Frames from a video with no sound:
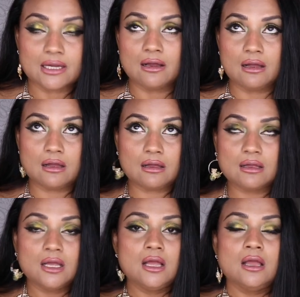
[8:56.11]
Oh,
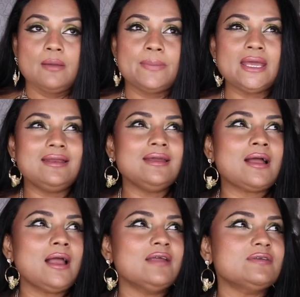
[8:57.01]
peony
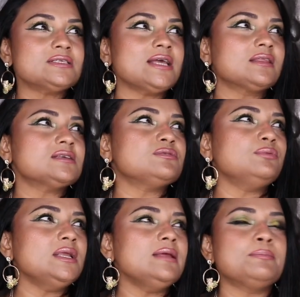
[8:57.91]
kind of is like this
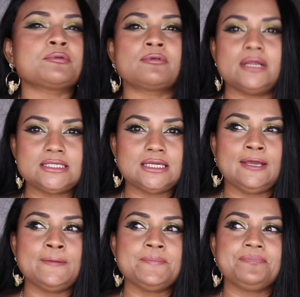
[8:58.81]
really
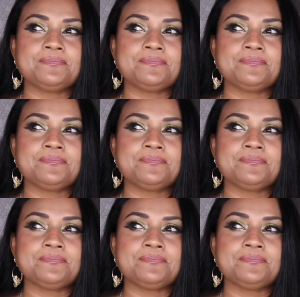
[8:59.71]
pretty